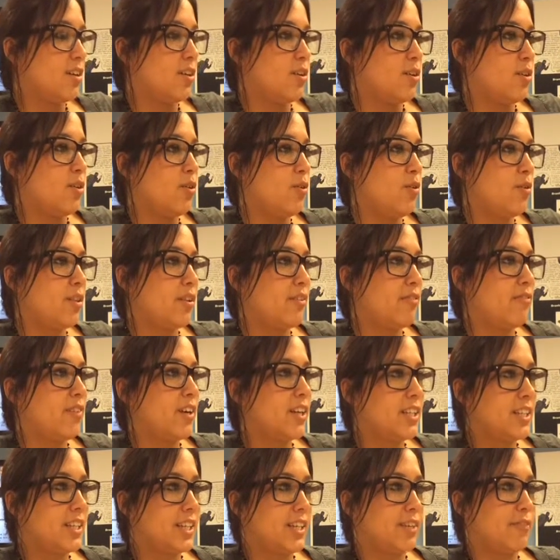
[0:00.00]
Oh, the
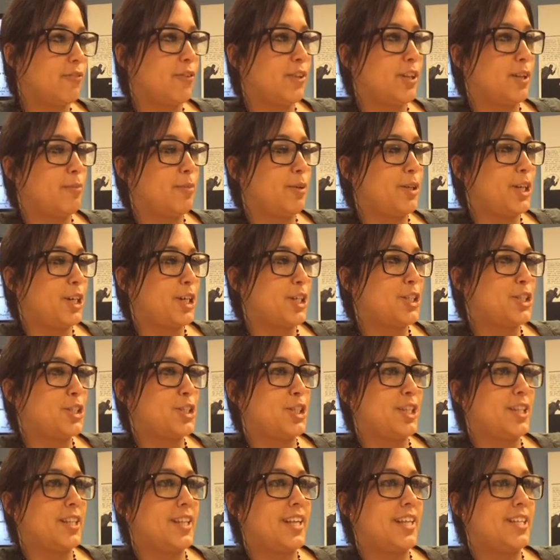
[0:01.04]
funding for the
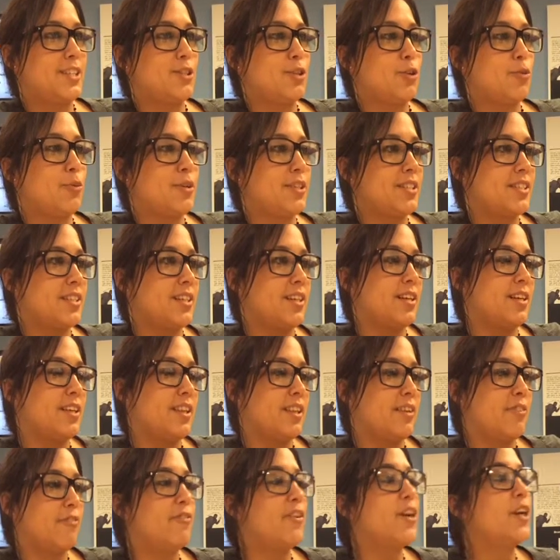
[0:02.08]
production, that's always
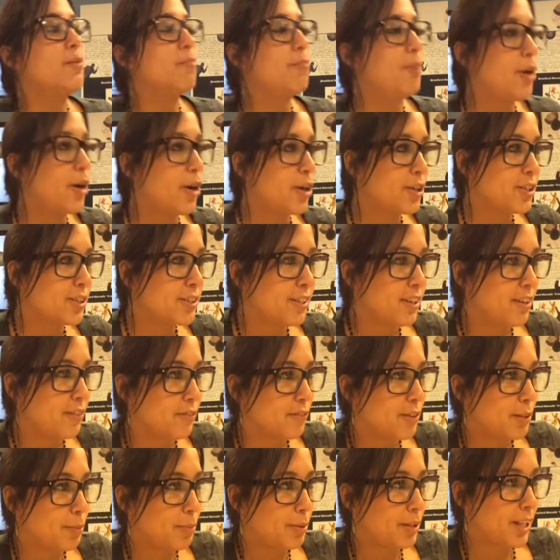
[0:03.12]
the fun part of
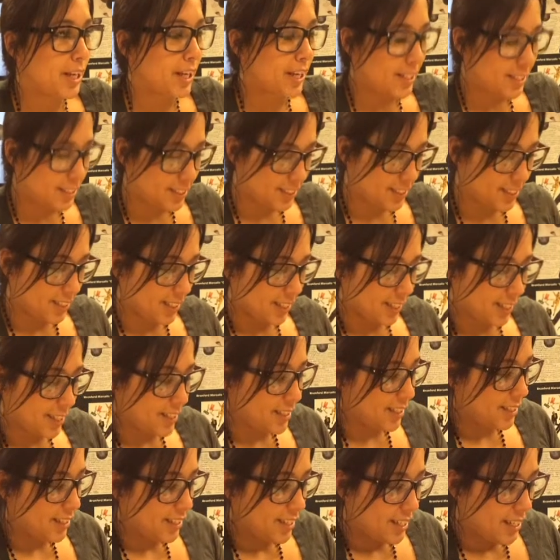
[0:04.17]
the plays.
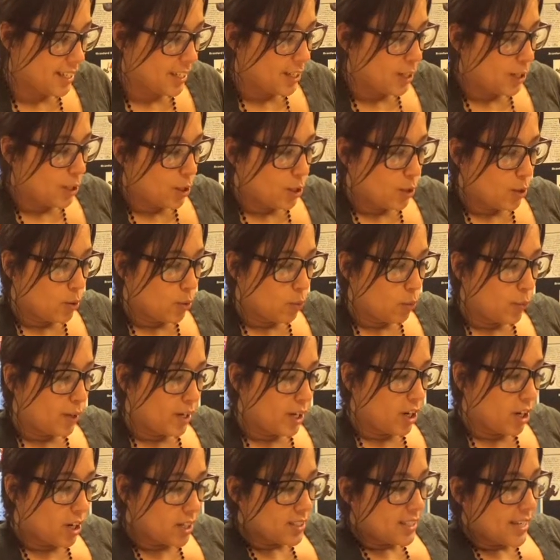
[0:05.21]
We
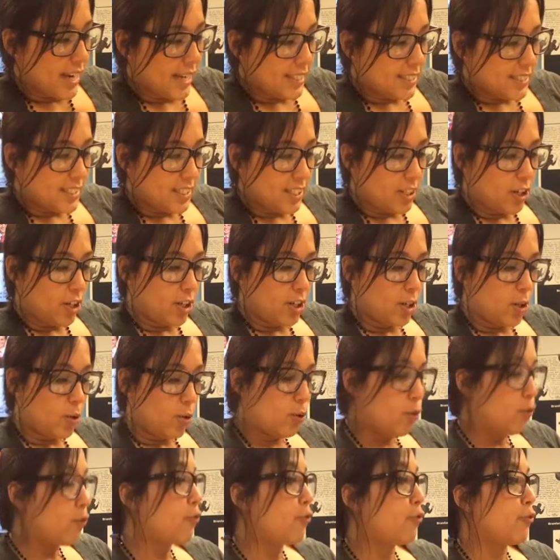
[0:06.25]
contacted our
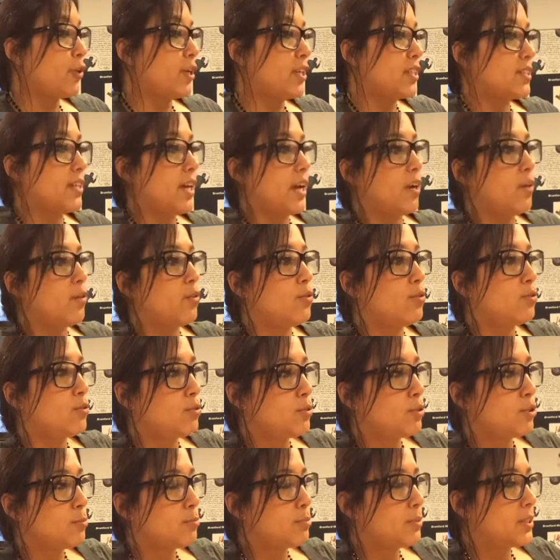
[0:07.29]
local free cycle
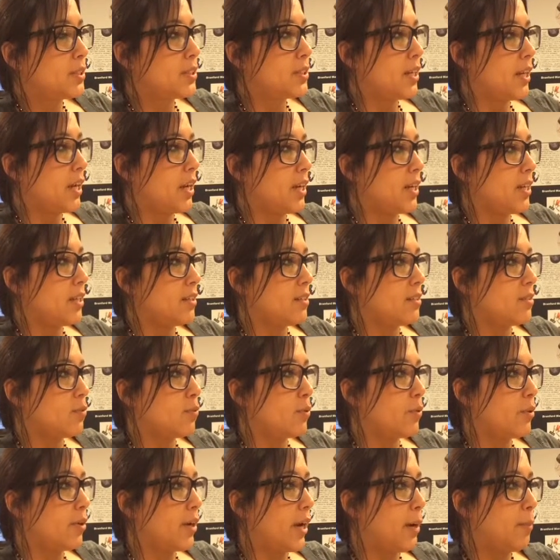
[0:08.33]
groups, and we
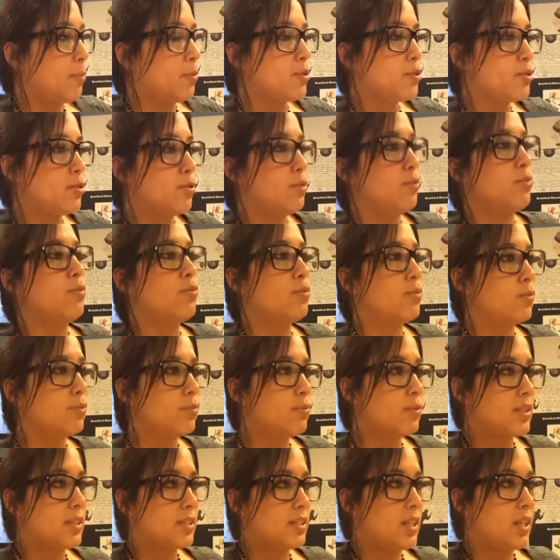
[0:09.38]
were able to
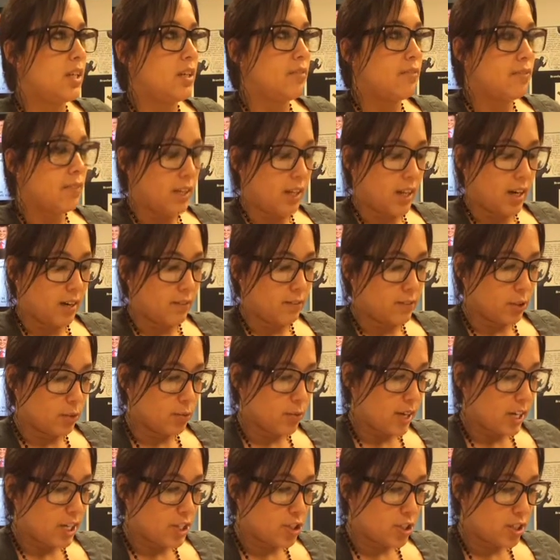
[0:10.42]
receive a lot of
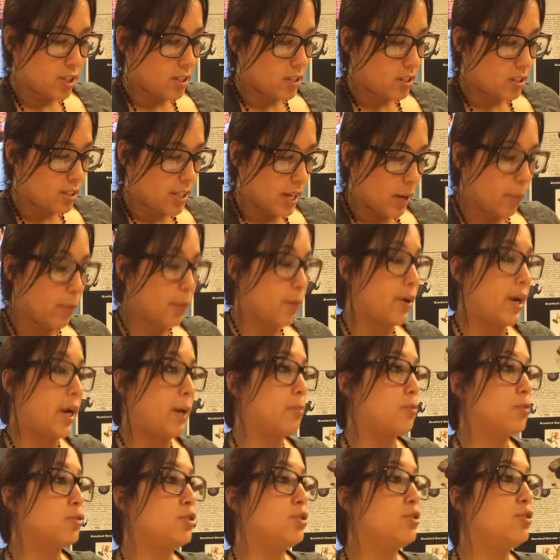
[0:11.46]
donations that we were
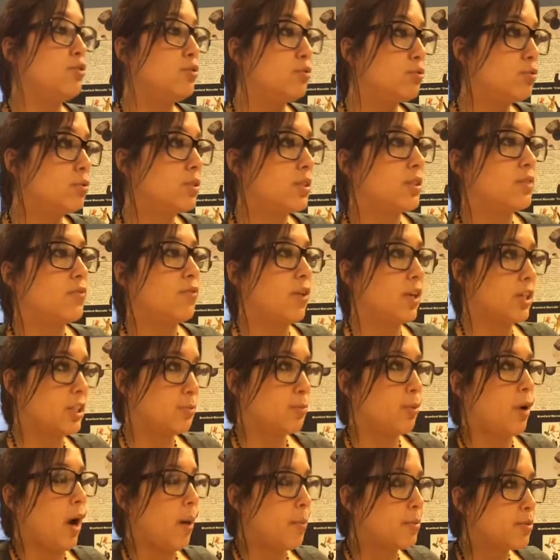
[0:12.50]
able to use as far as
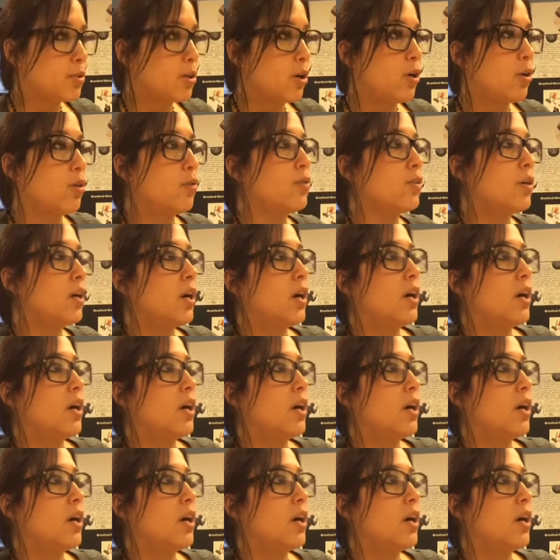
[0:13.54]
props go.